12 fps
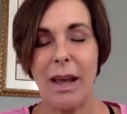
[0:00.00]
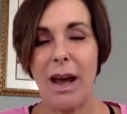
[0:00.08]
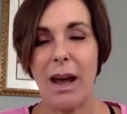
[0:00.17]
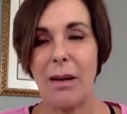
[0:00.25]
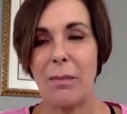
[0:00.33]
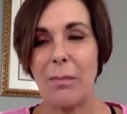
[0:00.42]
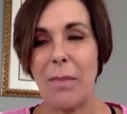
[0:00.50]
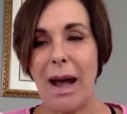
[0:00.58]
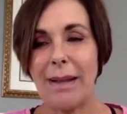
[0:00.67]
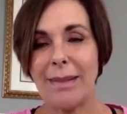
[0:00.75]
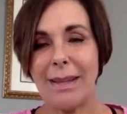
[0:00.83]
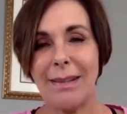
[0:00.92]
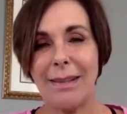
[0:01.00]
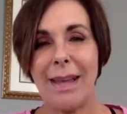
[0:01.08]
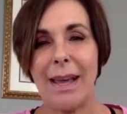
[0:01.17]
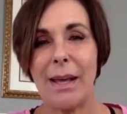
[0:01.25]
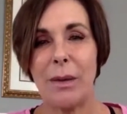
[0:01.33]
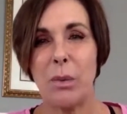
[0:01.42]
I think
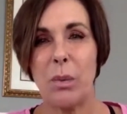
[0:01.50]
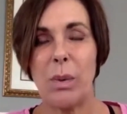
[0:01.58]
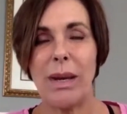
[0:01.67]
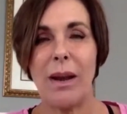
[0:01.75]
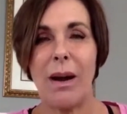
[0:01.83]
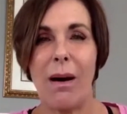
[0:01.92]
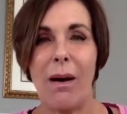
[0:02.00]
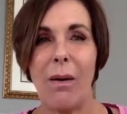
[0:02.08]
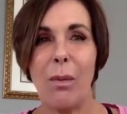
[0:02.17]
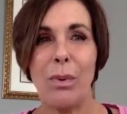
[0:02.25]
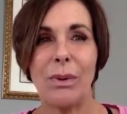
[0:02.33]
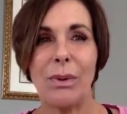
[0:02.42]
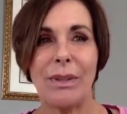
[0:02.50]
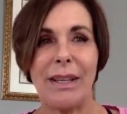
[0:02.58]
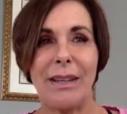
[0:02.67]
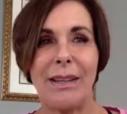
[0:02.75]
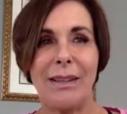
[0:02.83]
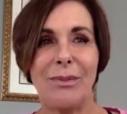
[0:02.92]
that we all
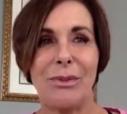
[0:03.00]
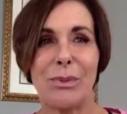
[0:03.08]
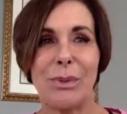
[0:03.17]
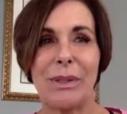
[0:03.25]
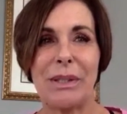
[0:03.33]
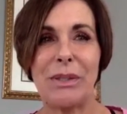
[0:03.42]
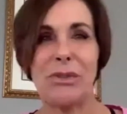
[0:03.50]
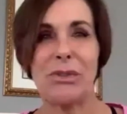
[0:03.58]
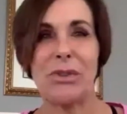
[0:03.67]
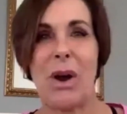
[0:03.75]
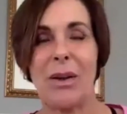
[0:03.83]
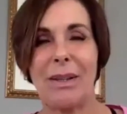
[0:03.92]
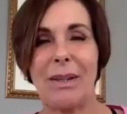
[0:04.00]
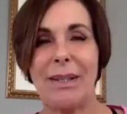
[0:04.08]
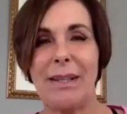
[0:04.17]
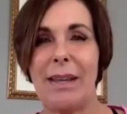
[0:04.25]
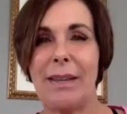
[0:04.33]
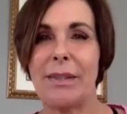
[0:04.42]
believed really strongly
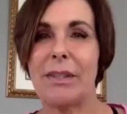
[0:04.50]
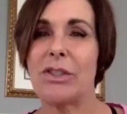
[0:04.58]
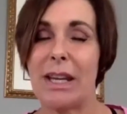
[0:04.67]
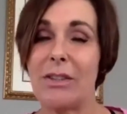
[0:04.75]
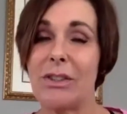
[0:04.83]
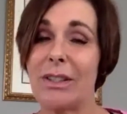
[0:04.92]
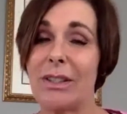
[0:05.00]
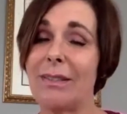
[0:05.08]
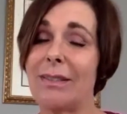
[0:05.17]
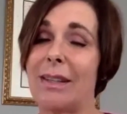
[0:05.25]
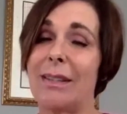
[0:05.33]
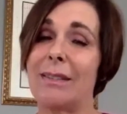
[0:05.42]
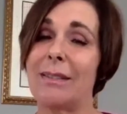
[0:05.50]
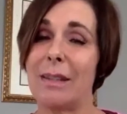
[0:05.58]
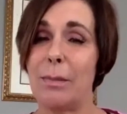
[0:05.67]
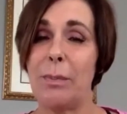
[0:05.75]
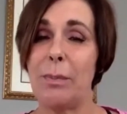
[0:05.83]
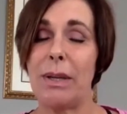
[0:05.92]
that the changes in
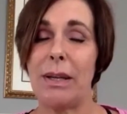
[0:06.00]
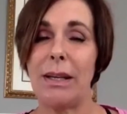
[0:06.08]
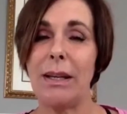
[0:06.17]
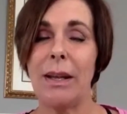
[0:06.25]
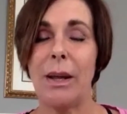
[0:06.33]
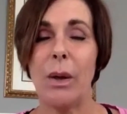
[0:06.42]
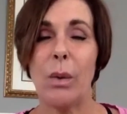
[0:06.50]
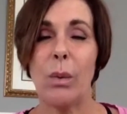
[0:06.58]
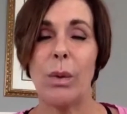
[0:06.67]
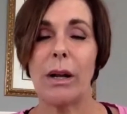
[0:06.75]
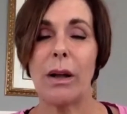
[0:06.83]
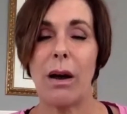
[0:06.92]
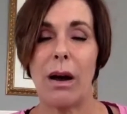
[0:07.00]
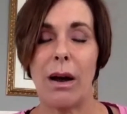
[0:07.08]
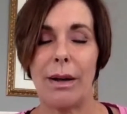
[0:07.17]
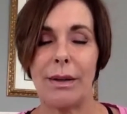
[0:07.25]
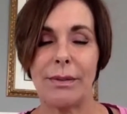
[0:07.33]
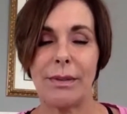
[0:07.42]
CBP would
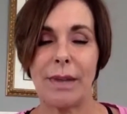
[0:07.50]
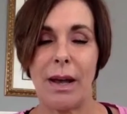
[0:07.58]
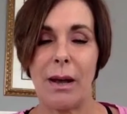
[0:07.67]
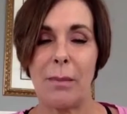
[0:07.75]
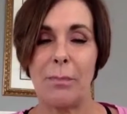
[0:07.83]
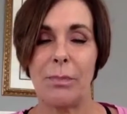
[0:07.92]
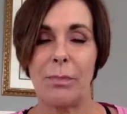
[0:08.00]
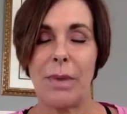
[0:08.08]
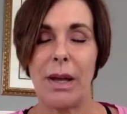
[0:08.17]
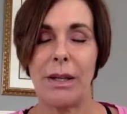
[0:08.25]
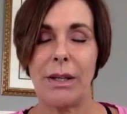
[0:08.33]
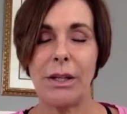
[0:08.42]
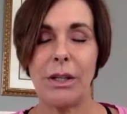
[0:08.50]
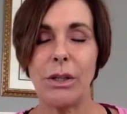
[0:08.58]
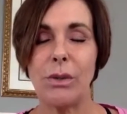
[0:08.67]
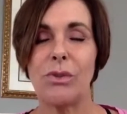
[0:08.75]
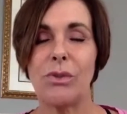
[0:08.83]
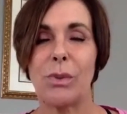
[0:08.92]
cause a huge
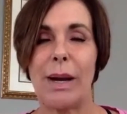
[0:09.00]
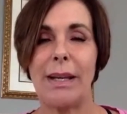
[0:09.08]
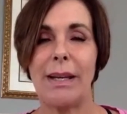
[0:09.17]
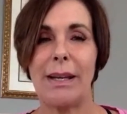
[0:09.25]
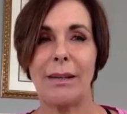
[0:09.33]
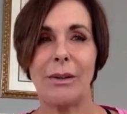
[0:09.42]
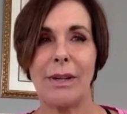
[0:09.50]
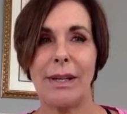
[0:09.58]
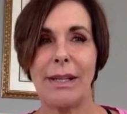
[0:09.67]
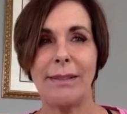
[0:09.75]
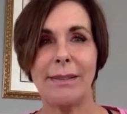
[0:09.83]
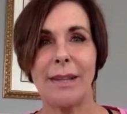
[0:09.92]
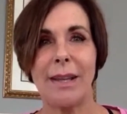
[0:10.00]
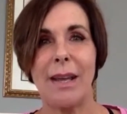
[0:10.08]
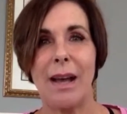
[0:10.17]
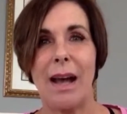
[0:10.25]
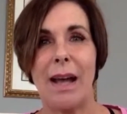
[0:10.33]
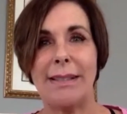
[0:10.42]
rate increase.
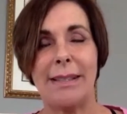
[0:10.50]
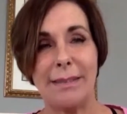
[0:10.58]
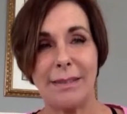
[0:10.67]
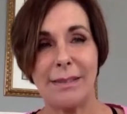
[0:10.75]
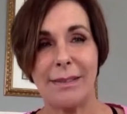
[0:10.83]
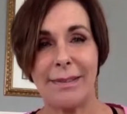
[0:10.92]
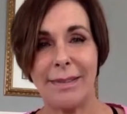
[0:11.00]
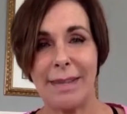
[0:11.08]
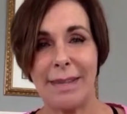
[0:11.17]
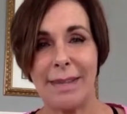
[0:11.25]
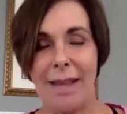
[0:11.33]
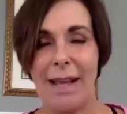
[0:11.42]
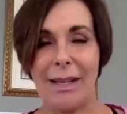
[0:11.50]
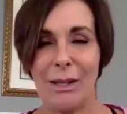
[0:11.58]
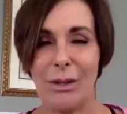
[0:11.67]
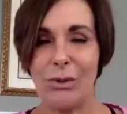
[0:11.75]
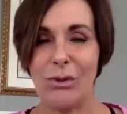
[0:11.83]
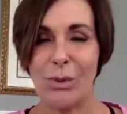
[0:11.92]
I didn't see that
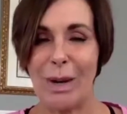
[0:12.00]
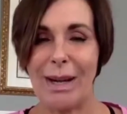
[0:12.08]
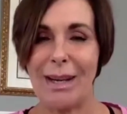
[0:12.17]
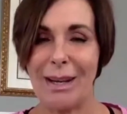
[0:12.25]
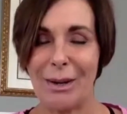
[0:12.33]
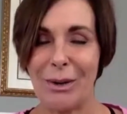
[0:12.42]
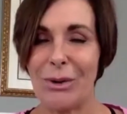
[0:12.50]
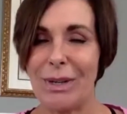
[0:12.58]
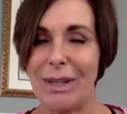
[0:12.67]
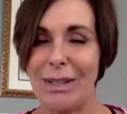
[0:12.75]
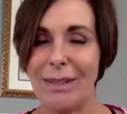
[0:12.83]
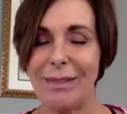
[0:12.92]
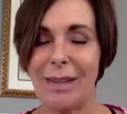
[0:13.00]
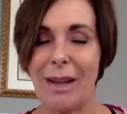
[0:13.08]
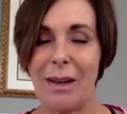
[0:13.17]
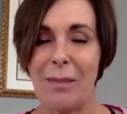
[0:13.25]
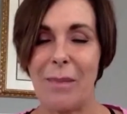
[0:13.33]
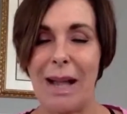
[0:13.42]
huge rate increase.
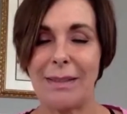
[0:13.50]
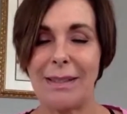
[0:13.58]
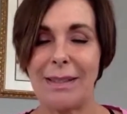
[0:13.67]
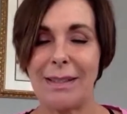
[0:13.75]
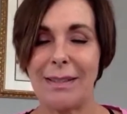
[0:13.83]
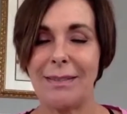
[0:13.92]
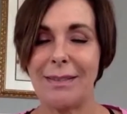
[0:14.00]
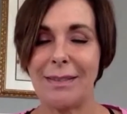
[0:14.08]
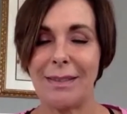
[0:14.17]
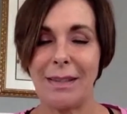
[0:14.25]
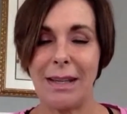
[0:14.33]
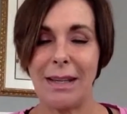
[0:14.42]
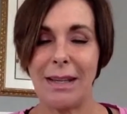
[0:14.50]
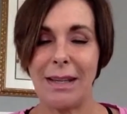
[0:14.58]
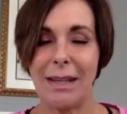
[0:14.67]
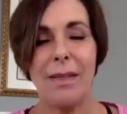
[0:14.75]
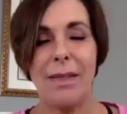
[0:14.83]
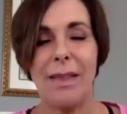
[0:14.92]
I did see
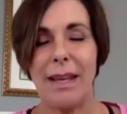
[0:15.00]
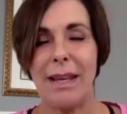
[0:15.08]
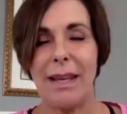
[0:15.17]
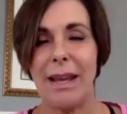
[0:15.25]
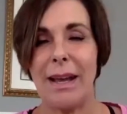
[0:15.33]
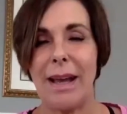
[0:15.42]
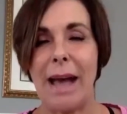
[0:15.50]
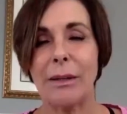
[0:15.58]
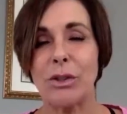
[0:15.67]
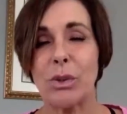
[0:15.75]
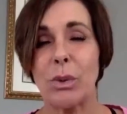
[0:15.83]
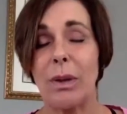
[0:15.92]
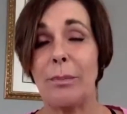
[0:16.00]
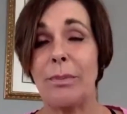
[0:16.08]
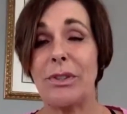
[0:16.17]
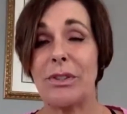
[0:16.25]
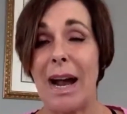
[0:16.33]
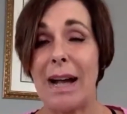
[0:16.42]
the actual
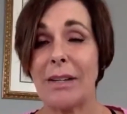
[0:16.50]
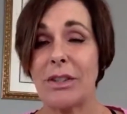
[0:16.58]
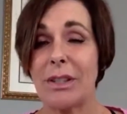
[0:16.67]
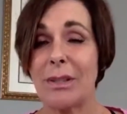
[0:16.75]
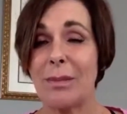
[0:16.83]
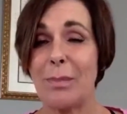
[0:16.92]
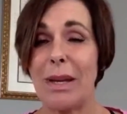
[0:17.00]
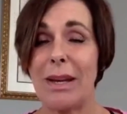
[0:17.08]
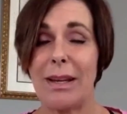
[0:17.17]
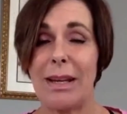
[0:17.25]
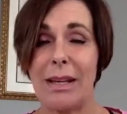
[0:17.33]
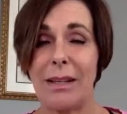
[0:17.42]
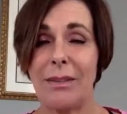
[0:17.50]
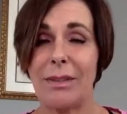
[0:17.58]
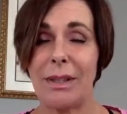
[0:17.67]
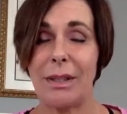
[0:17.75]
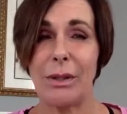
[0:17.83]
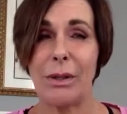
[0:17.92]
abstraction being
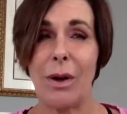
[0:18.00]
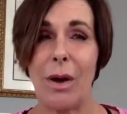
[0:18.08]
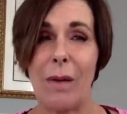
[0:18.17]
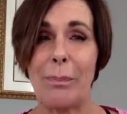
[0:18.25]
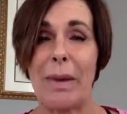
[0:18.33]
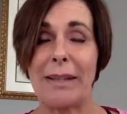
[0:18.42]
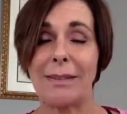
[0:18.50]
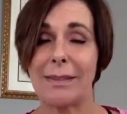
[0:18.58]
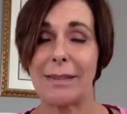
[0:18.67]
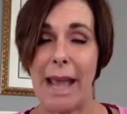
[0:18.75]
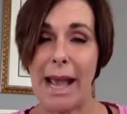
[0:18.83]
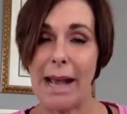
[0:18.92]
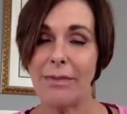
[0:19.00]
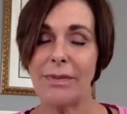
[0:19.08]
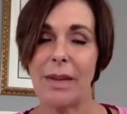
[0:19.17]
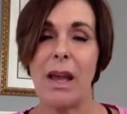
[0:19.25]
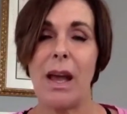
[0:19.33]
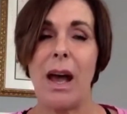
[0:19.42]
easier on my staff,
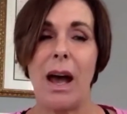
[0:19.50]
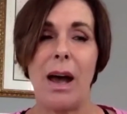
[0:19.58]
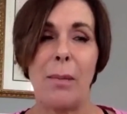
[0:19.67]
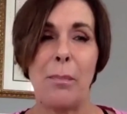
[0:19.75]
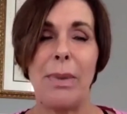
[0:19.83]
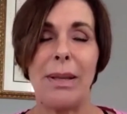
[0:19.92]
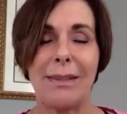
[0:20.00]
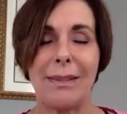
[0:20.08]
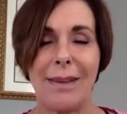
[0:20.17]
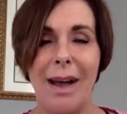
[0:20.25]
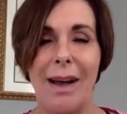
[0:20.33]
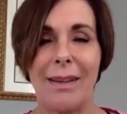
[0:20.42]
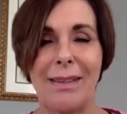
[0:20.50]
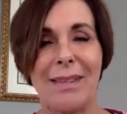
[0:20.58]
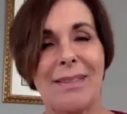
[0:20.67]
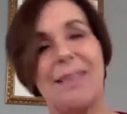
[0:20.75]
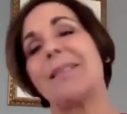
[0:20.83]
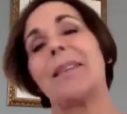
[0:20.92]
but not
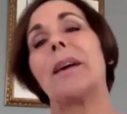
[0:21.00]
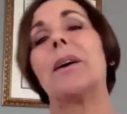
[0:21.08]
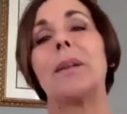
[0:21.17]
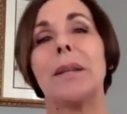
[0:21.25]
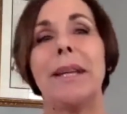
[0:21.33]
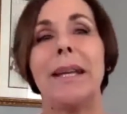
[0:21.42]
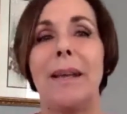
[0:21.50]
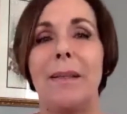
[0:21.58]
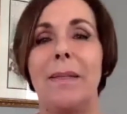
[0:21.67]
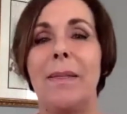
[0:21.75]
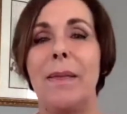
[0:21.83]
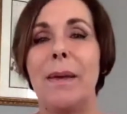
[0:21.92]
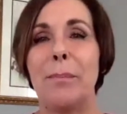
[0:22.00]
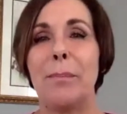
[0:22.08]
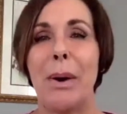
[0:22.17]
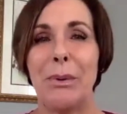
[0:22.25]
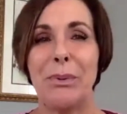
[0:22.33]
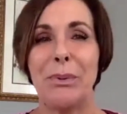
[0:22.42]
necessarily the
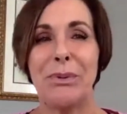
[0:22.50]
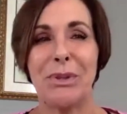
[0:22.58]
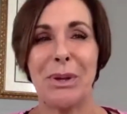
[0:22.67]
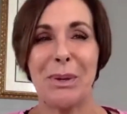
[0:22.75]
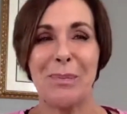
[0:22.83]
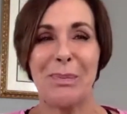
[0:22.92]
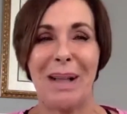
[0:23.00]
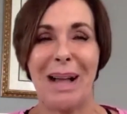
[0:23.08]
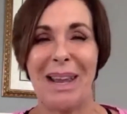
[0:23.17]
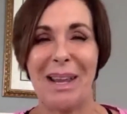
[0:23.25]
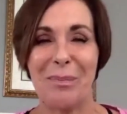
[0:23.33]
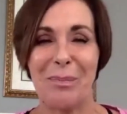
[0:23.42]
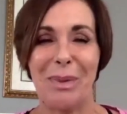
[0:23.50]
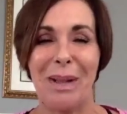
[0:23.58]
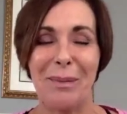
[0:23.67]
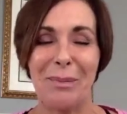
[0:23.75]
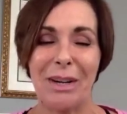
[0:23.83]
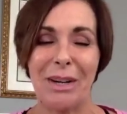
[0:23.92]
most compliant
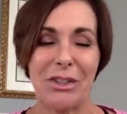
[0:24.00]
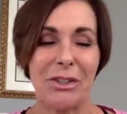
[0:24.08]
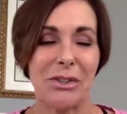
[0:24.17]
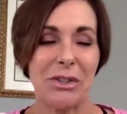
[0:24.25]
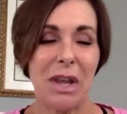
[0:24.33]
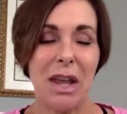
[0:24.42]
blood pressures.